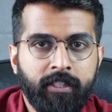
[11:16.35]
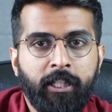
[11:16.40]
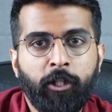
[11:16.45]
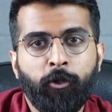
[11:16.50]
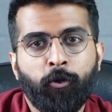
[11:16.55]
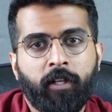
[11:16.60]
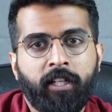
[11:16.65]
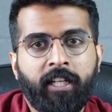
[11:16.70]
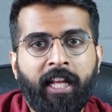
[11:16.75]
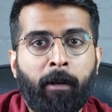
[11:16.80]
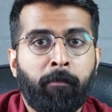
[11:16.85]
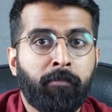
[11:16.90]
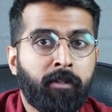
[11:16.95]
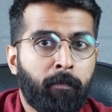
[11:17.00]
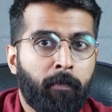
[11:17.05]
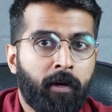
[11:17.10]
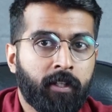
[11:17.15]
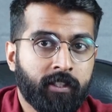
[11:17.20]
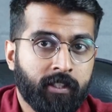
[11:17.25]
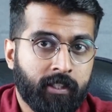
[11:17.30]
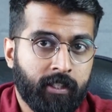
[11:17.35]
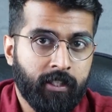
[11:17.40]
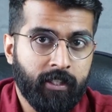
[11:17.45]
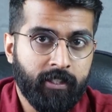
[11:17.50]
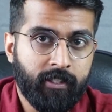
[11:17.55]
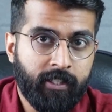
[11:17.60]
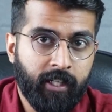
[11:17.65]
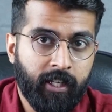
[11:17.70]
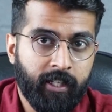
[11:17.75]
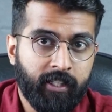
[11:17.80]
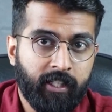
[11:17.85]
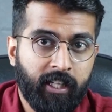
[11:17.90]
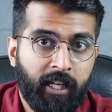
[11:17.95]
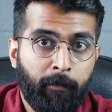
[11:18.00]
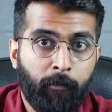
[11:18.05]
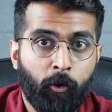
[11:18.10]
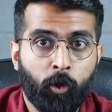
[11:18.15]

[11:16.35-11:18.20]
then you can help the mother understand